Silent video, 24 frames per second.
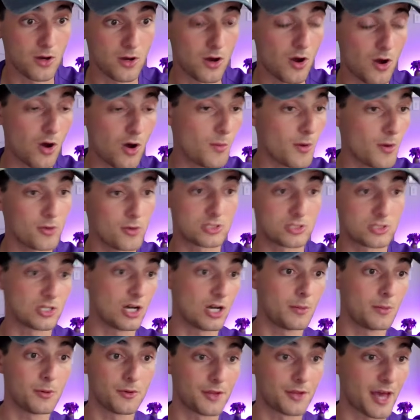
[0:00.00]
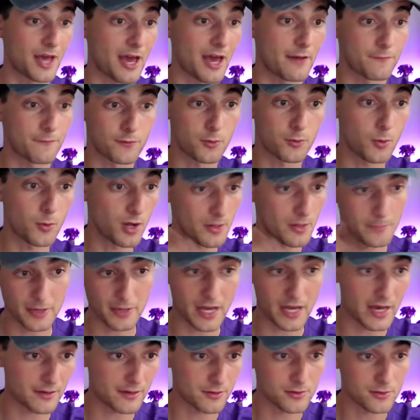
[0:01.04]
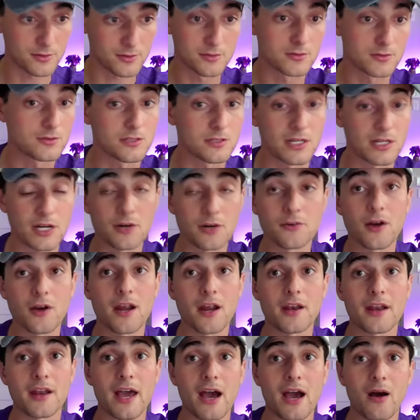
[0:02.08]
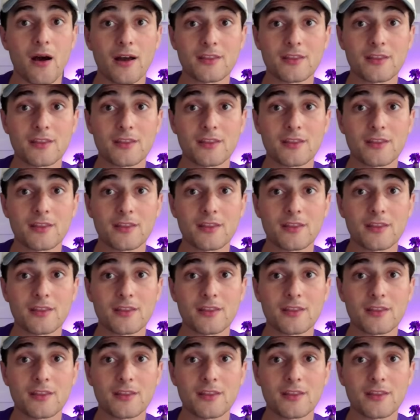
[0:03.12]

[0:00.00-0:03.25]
almost double that for one paddle, right now.